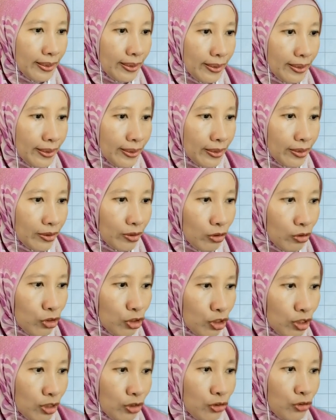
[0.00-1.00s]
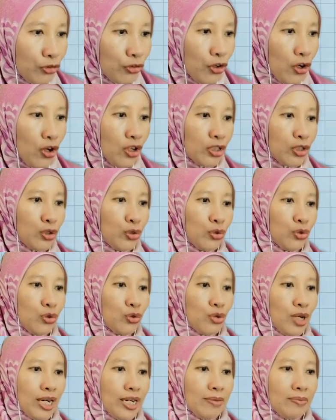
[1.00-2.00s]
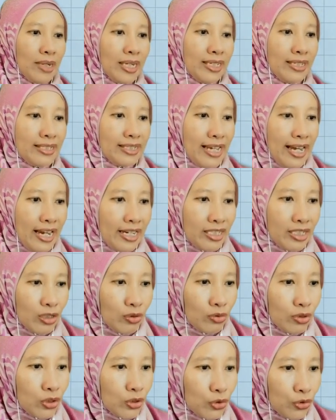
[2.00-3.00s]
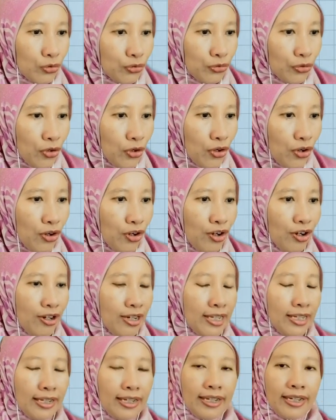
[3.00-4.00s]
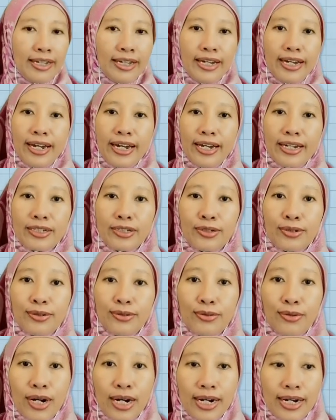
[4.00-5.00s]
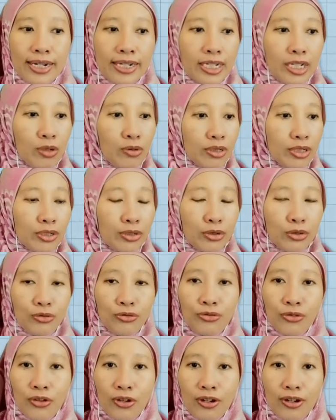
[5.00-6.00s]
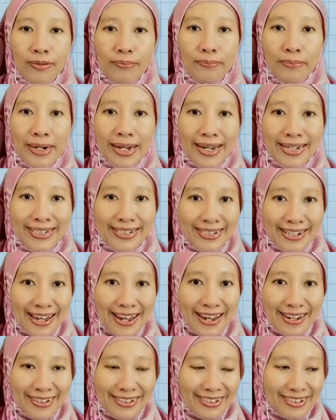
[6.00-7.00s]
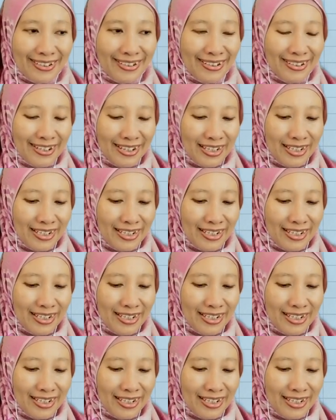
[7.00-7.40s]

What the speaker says: solutions for 2y minus x equals to 4 and 2y equals to 4 plus x.